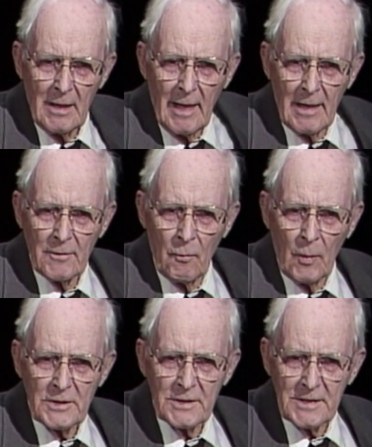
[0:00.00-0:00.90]
and
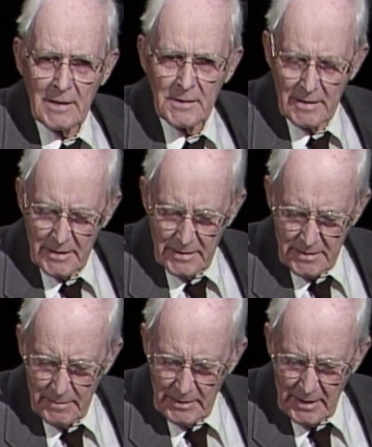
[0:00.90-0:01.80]
what sense this is
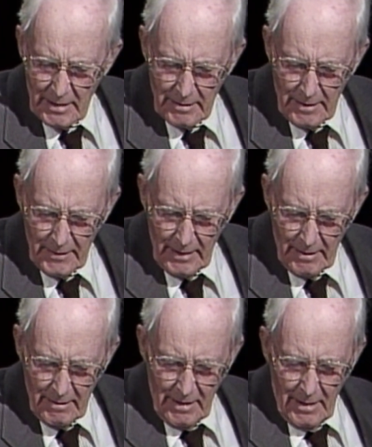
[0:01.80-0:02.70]
to be taken. And
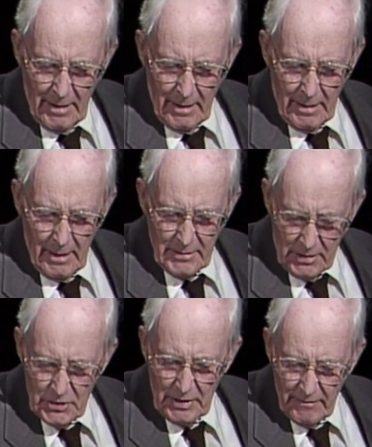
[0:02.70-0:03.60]
then the
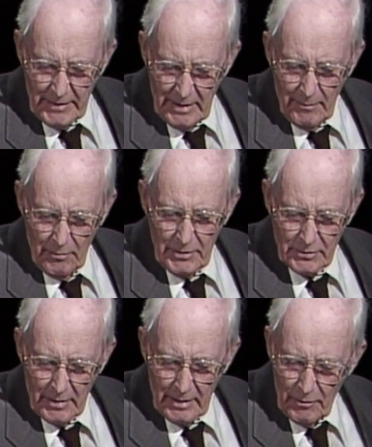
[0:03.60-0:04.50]
yeshiva, the Hebrew
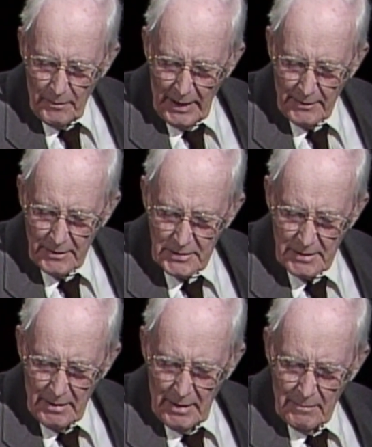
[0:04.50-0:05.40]
returning, repentance,
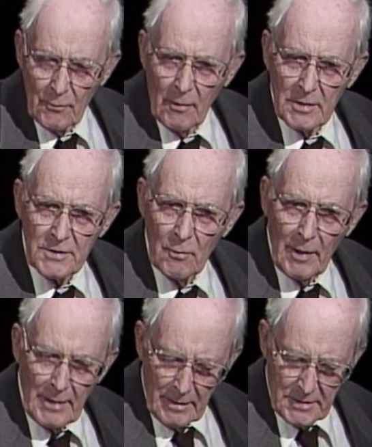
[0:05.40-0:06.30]
but where's the
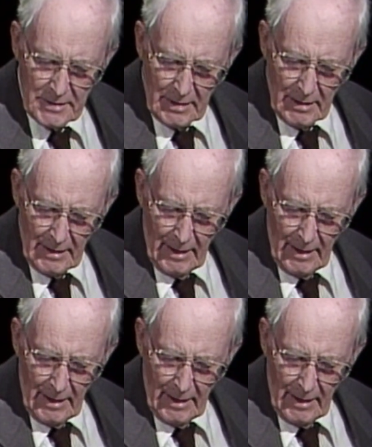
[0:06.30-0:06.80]
oneness again?